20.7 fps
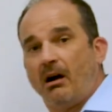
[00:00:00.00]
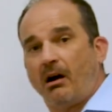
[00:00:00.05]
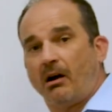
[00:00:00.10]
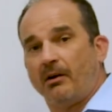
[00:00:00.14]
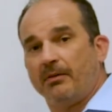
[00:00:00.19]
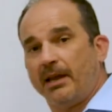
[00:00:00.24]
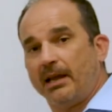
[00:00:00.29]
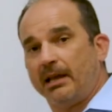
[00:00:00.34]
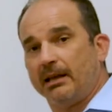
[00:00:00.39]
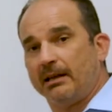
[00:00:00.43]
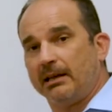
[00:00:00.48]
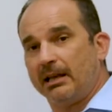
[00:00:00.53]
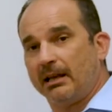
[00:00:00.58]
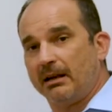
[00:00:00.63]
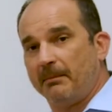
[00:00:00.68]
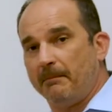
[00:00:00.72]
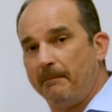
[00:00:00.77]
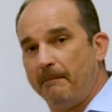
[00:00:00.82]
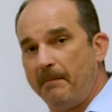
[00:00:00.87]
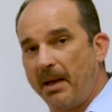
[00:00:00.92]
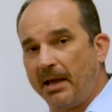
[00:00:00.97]
Are they gonna get a
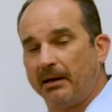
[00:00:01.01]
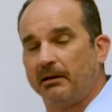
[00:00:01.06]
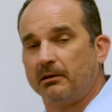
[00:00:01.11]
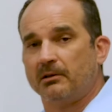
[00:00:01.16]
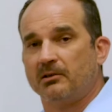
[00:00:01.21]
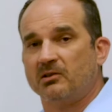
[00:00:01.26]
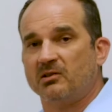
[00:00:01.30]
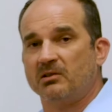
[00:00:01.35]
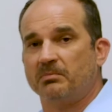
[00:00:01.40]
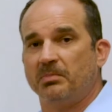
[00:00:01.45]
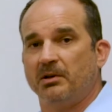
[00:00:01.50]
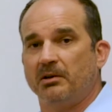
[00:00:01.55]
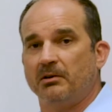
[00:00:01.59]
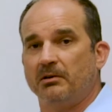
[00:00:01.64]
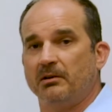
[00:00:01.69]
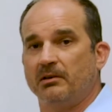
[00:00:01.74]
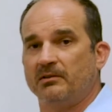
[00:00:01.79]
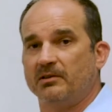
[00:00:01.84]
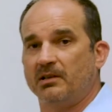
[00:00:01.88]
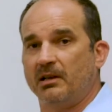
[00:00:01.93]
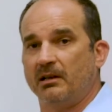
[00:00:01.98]
better
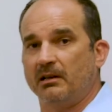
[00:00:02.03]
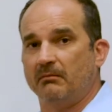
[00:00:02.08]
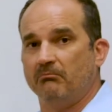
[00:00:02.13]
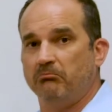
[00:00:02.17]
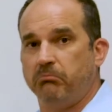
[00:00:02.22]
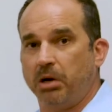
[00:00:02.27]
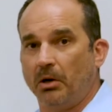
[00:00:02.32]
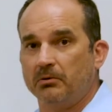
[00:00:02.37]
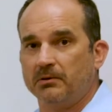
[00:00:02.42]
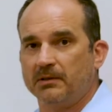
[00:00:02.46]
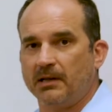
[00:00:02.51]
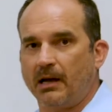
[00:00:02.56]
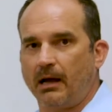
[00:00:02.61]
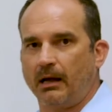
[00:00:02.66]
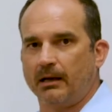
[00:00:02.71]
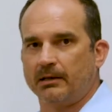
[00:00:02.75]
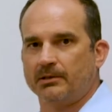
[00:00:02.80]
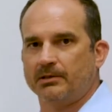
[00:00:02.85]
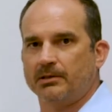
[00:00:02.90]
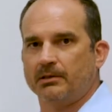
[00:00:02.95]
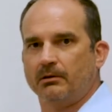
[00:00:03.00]
experience getting
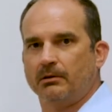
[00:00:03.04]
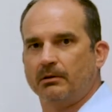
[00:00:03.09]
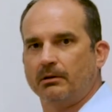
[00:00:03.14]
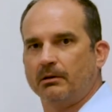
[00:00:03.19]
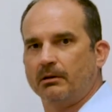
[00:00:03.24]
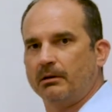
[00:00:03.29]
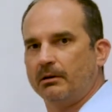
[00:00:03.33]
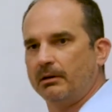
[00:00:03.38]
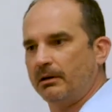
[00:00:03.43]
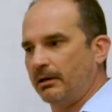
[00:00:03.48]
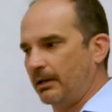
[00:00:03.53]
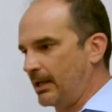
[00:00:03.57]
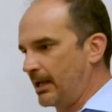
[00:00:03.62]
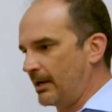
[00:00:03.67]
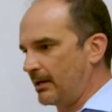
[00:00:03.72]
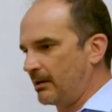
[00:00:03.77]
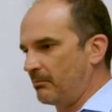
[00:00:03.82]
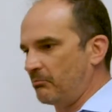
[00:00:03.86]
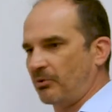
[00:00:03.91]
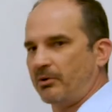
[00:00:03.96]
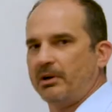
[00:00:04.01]
Botox or
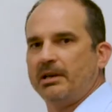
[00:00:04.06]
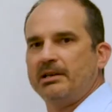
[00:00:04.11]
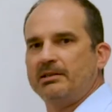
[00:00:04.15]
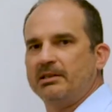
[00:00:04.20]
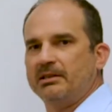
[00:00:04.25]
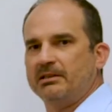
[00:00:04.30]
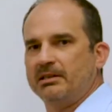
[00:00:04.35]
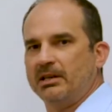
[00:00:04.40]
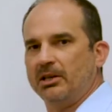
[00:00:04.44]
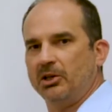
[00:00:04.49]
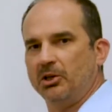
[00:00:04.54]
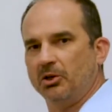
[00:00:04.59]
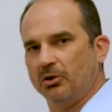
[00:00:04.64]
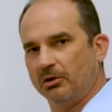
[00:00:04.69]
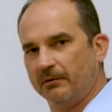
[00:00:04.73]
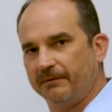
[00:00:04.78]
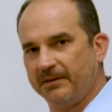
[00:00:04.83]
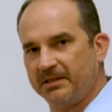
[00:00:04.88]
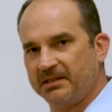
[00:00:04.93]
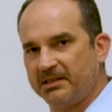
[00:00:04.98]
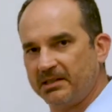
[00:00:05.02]
getting braces at your
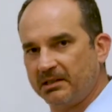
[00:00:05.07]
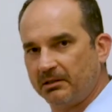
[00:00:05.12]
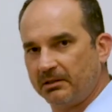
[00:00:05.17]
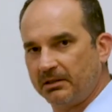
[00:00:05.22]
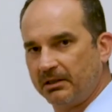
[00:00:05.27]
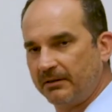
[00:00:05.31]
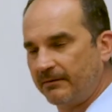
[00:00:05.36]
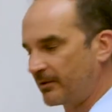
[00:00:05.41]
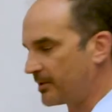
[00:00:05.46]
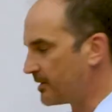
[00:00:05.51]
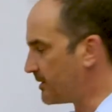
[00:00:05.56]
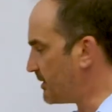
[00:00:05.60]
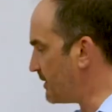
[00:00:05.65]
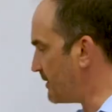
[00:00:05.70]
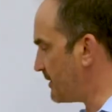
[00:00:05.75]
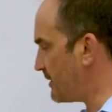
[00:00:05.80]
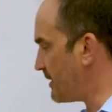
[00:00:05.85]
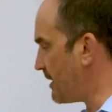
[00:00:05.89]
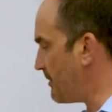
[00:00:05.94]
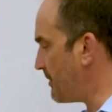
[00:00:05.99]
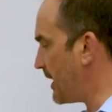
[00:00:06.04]
facility versus
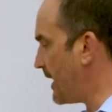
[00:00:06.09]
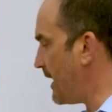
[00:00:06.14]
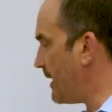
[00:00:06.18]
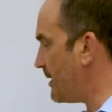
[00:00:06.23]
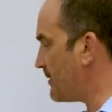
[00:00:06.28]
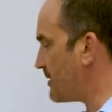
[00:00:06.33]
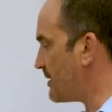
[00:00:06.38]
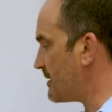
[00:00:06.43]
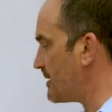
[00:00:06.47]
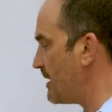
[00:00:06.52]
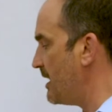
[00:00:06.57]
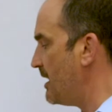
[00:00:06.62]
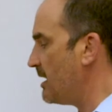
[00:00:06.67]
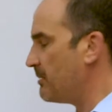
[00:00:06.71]
somebody else's